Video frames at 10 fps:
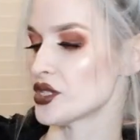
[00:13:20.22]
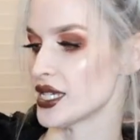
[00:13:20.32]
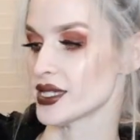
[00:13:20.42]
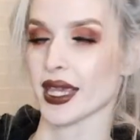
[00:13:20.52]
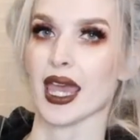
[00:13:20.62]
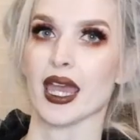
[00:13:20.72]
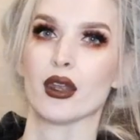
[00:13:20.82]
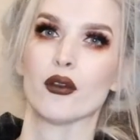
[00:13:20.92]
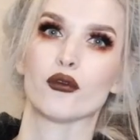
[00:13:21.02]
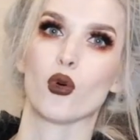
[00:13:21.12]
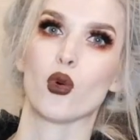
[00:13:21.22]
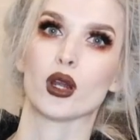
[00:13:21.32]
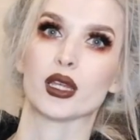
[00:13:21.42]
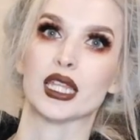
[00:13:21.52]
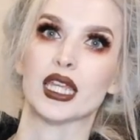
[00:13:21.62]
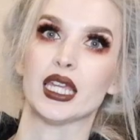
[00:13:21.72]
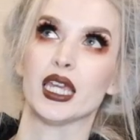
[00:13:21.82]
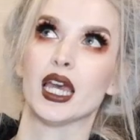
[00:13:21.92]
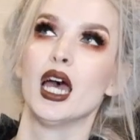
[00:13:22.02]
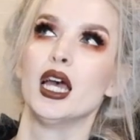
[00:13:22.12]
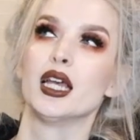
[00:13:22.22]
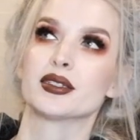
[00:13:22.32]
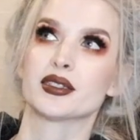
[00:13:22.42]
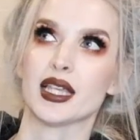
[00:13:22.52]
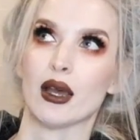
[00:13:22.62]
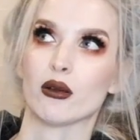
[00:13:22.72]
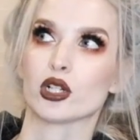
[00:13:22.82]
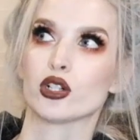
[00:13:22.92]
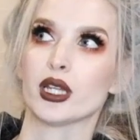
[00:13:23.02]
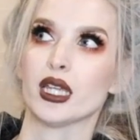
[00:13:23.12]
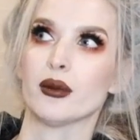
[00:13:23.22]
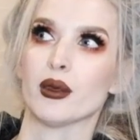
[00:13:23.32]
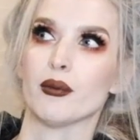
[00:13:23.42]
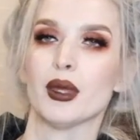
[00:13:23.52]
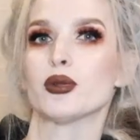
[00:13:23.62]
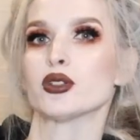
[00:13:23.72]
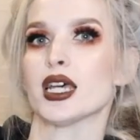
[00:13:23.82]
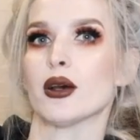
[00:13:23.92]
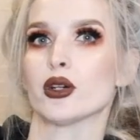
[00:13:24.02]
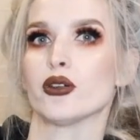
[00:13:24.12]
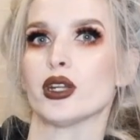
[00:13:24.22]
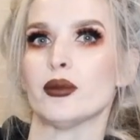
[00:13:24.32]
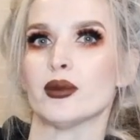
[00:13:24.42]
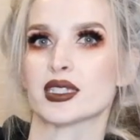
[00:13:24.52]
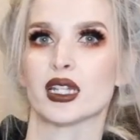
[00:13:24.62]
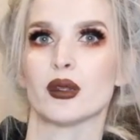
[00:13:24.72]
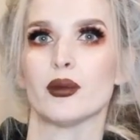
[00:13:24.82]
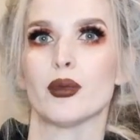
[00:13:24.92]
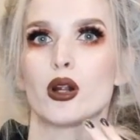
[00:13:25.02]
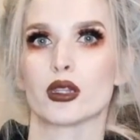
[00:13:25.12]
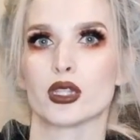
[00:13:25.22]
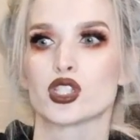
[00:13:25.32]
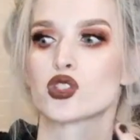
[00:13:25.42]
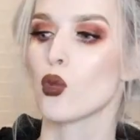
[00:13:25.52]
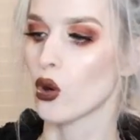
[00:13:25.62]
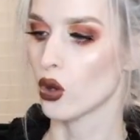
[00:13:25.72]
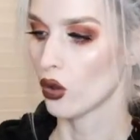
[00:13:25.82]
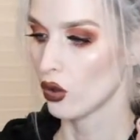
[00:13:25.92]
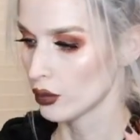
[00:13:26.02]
this again for the sour cream, the maple sour cream that's gonna be part of the swirl.